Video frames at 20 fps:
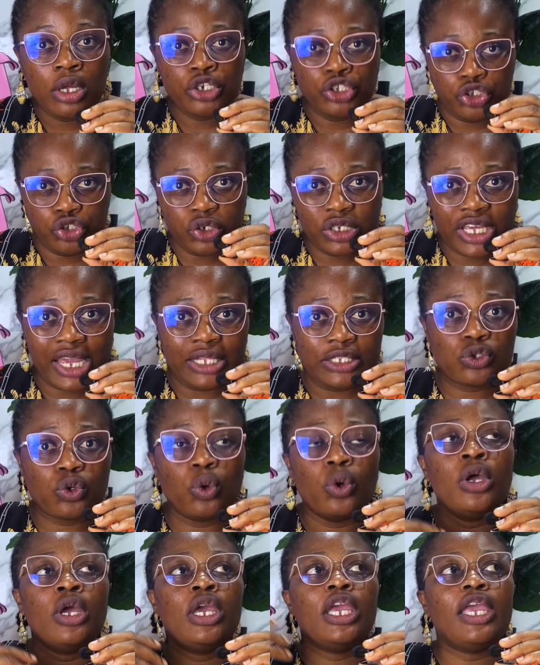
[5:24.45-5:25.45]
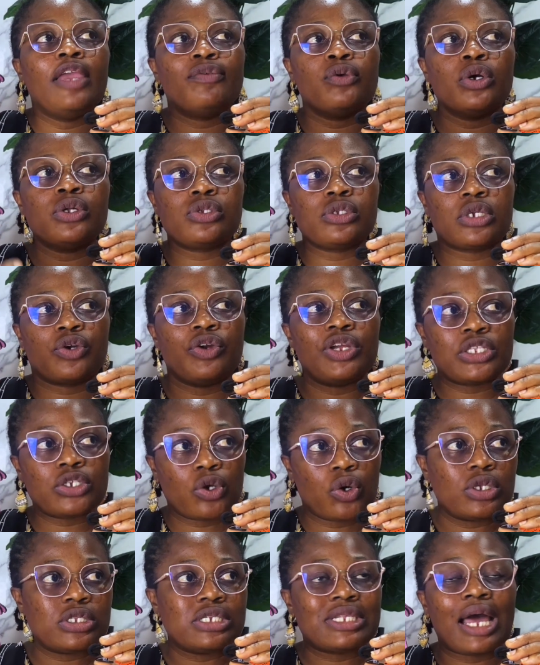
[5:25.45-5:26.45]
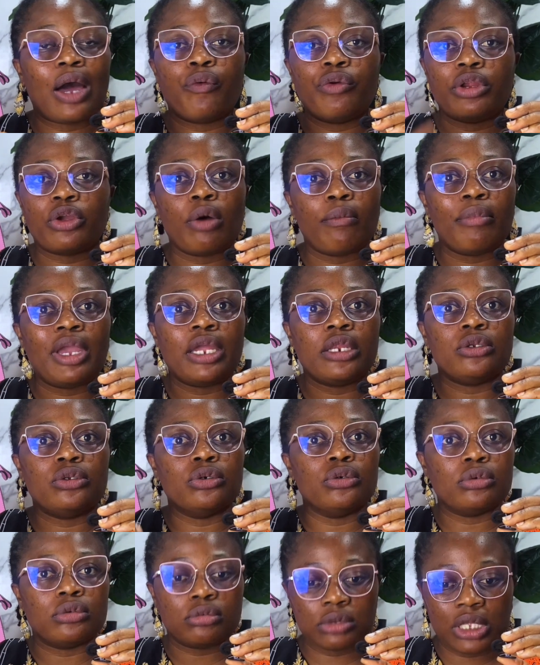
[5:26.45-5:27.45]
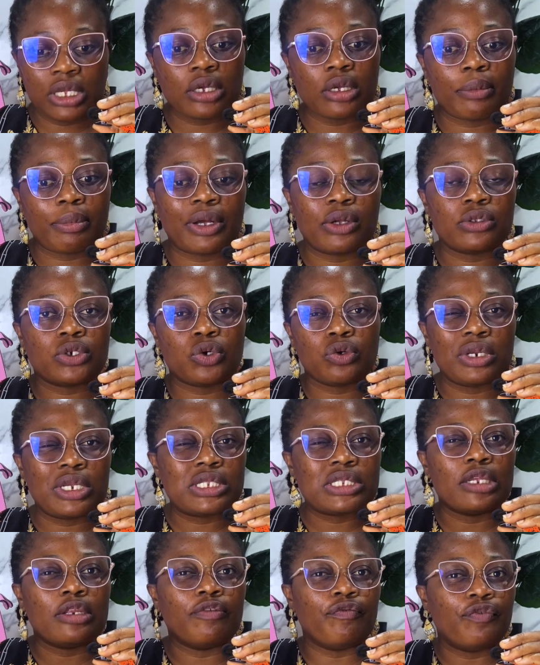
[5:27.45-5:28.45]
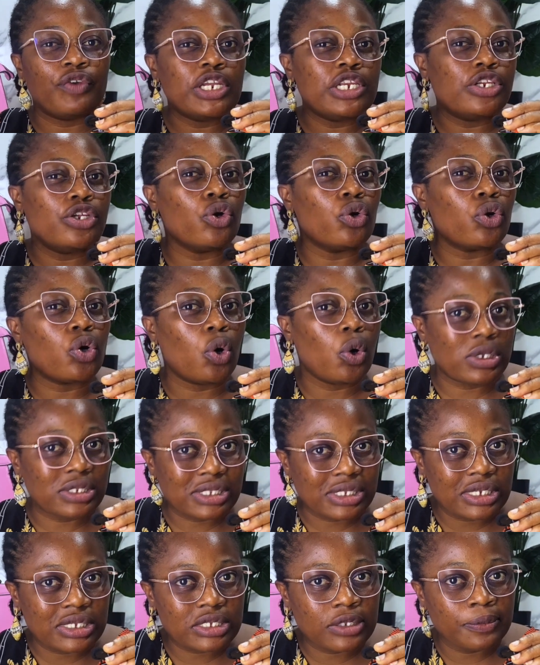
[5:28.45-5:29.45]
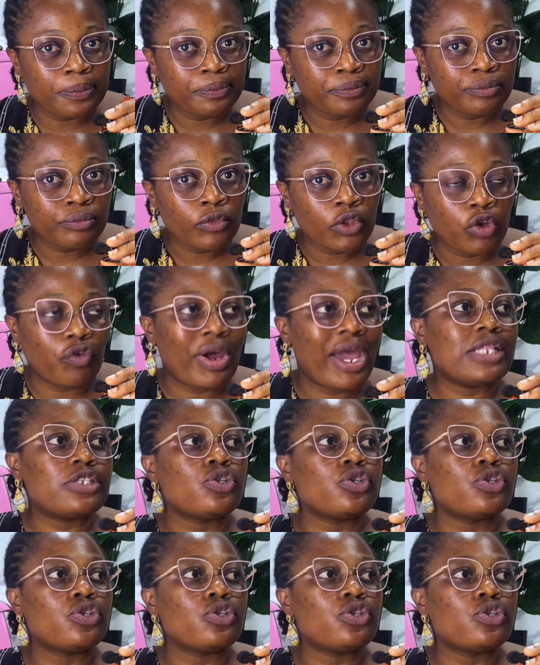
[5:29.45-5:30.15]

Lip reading: Do you get? So if you want to create courses, I would recommend you think about creating video courses, right?